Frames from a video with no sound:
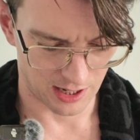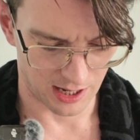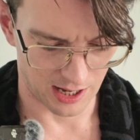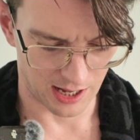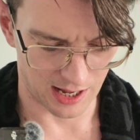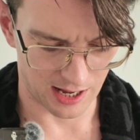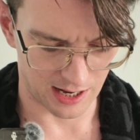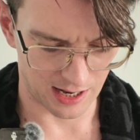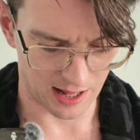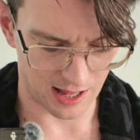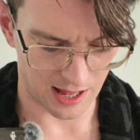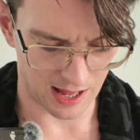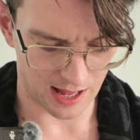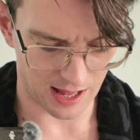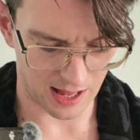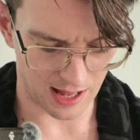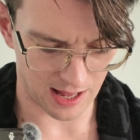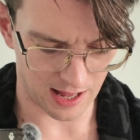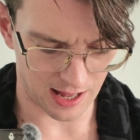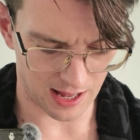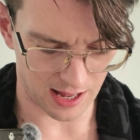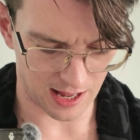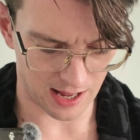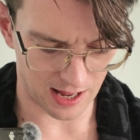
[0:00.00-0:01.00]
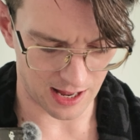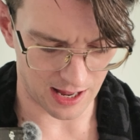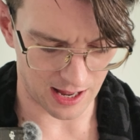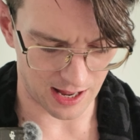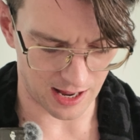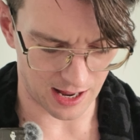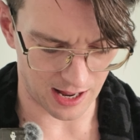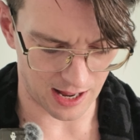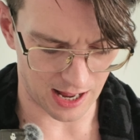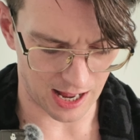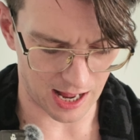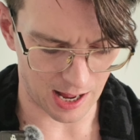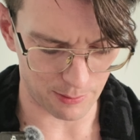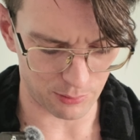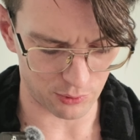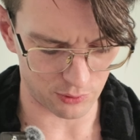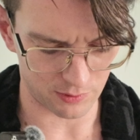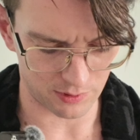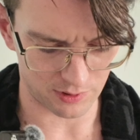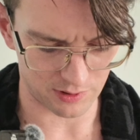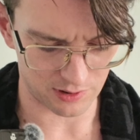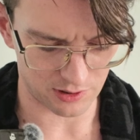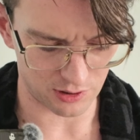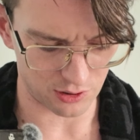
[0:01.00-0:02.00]
an
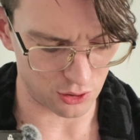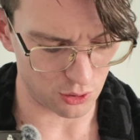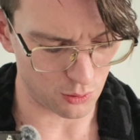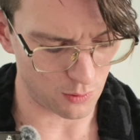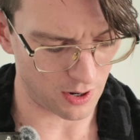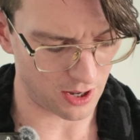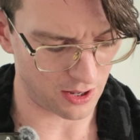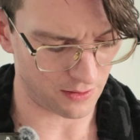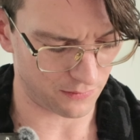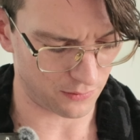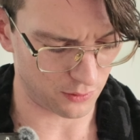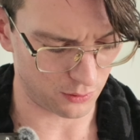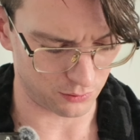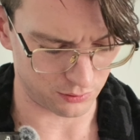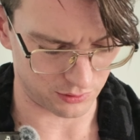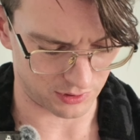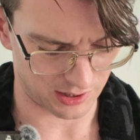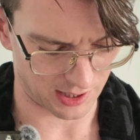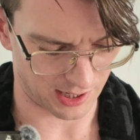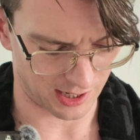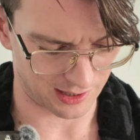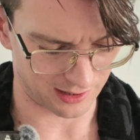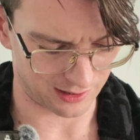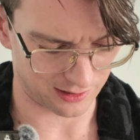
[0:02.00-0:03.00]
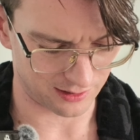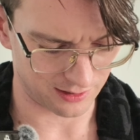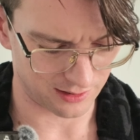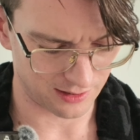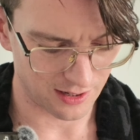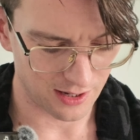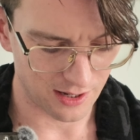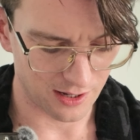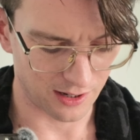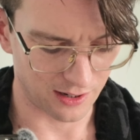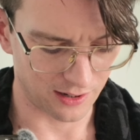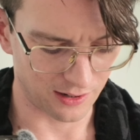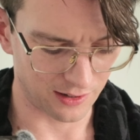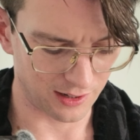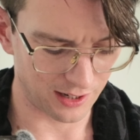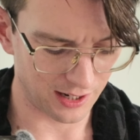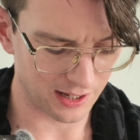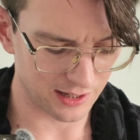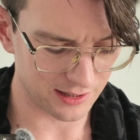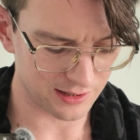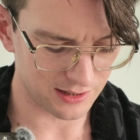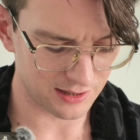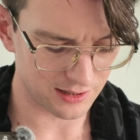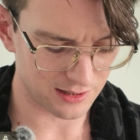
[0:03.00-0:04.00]
aberrant UFO sighting,
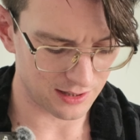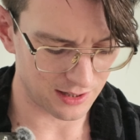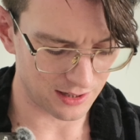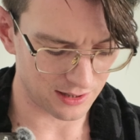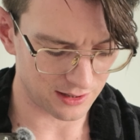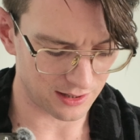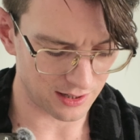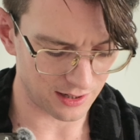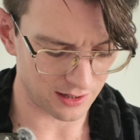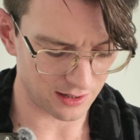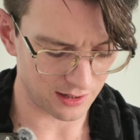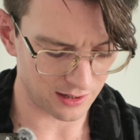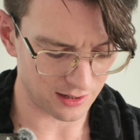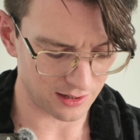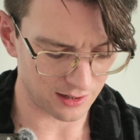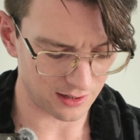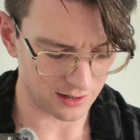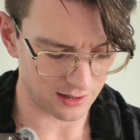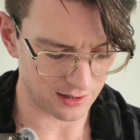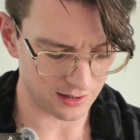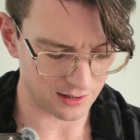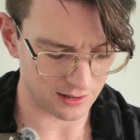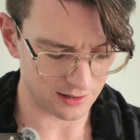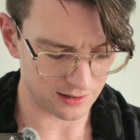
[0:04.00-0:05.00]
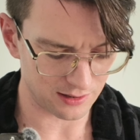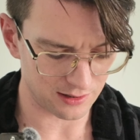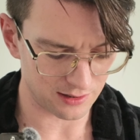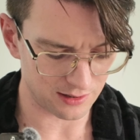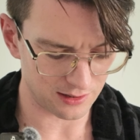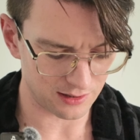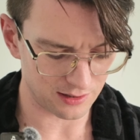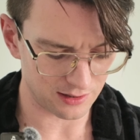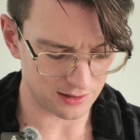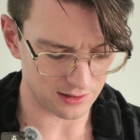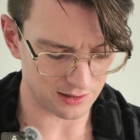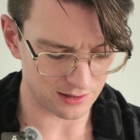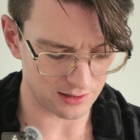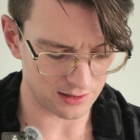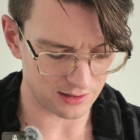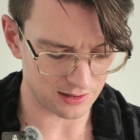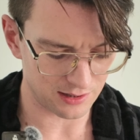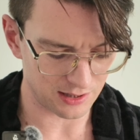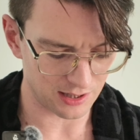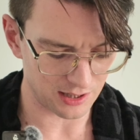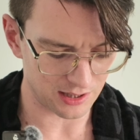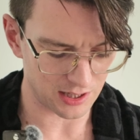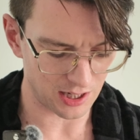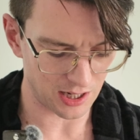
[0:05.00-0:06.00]
unless the
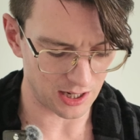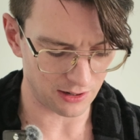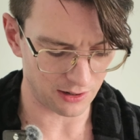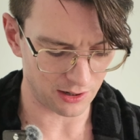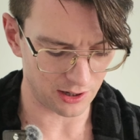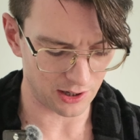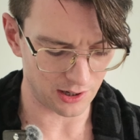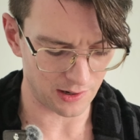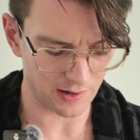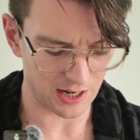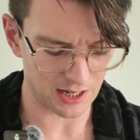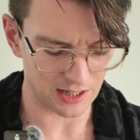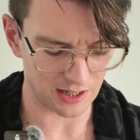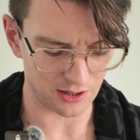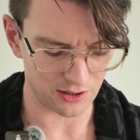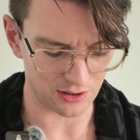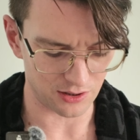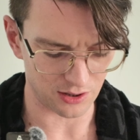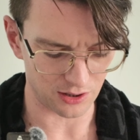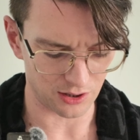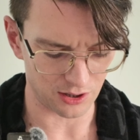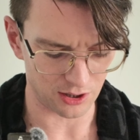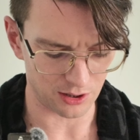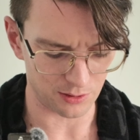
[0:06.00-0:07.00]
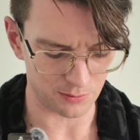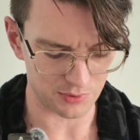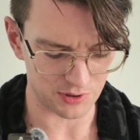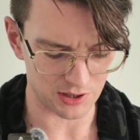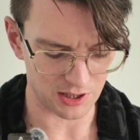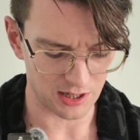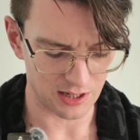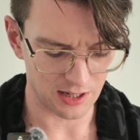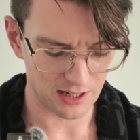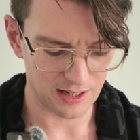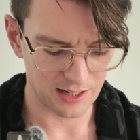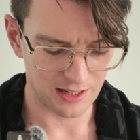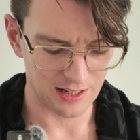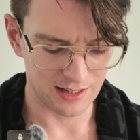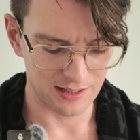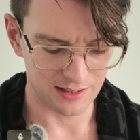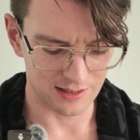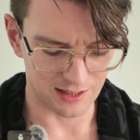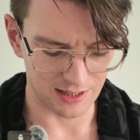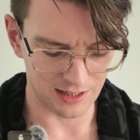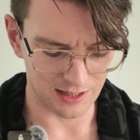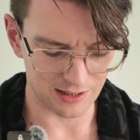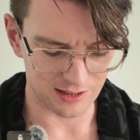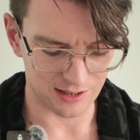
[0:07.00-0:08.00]
deteriorating dubs
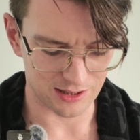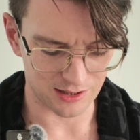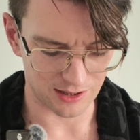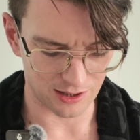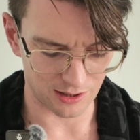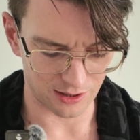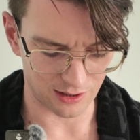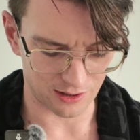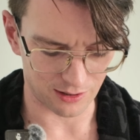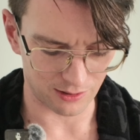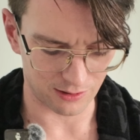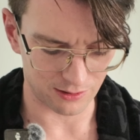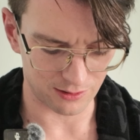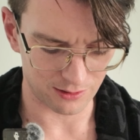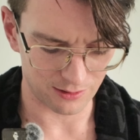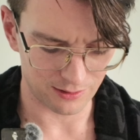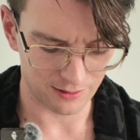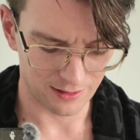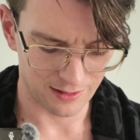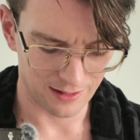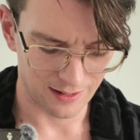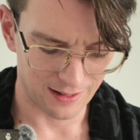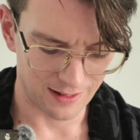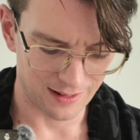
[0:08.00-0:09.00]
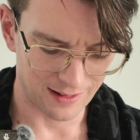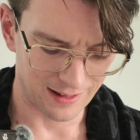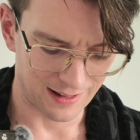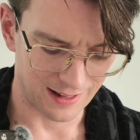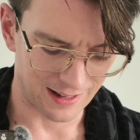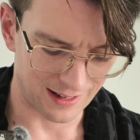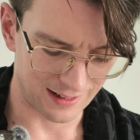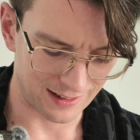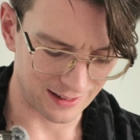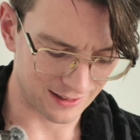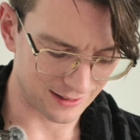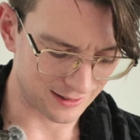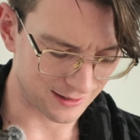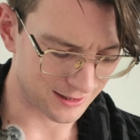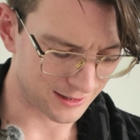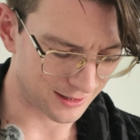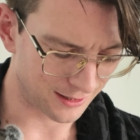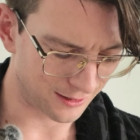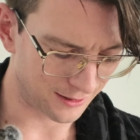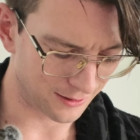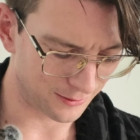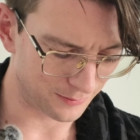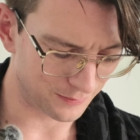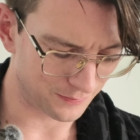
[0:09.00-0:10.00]
did circle, and in
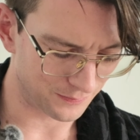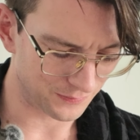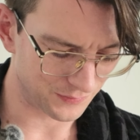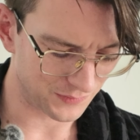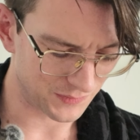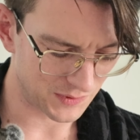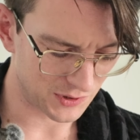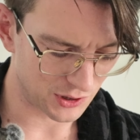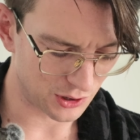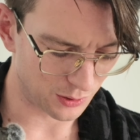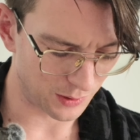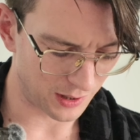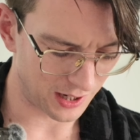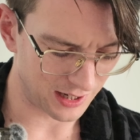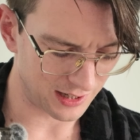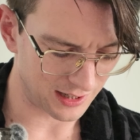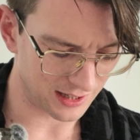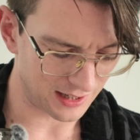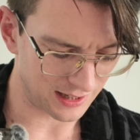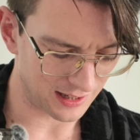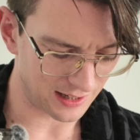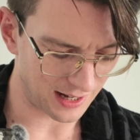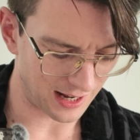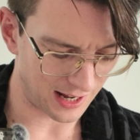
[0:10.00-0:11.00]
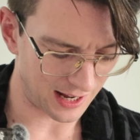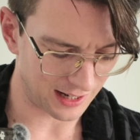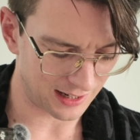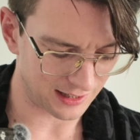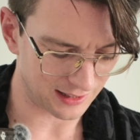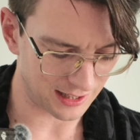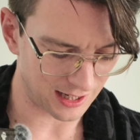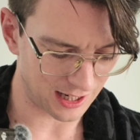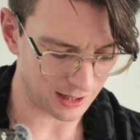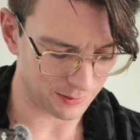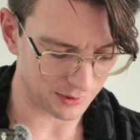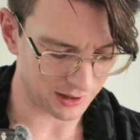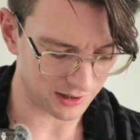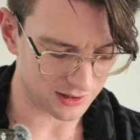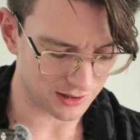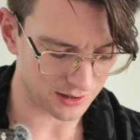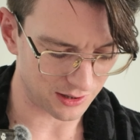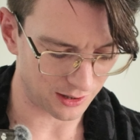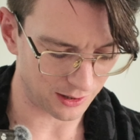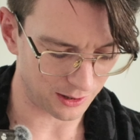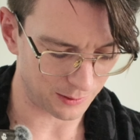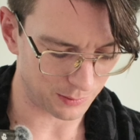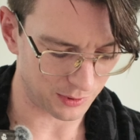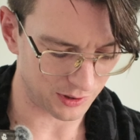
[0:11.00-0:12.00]
some trendy academic
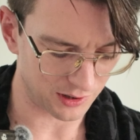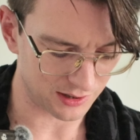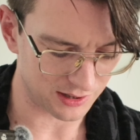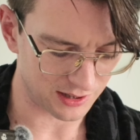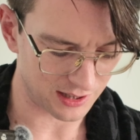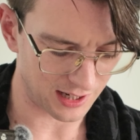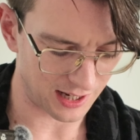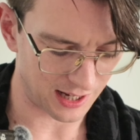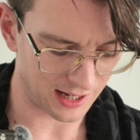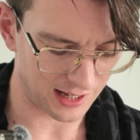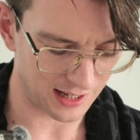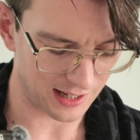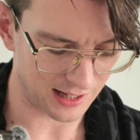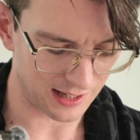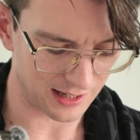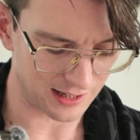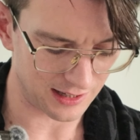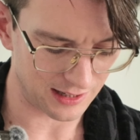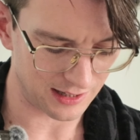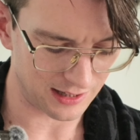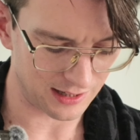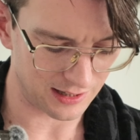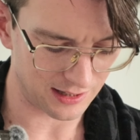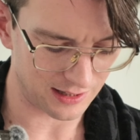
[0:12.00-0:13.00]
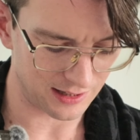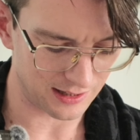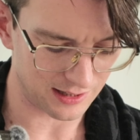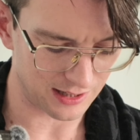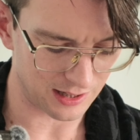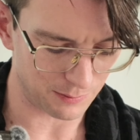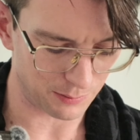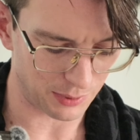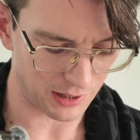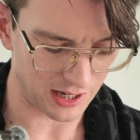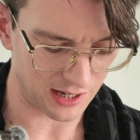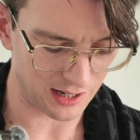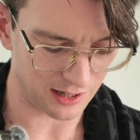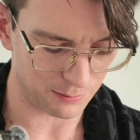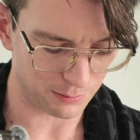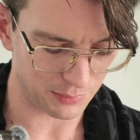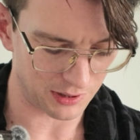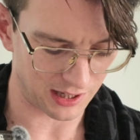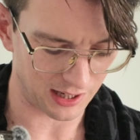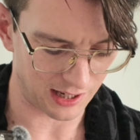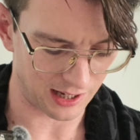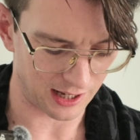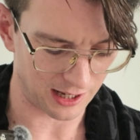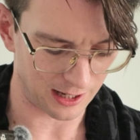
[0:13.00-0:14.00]
circles a debate
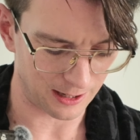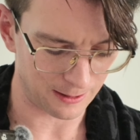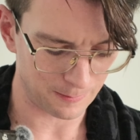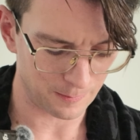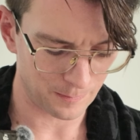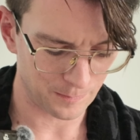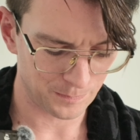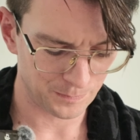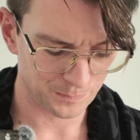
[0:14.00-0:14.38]
began.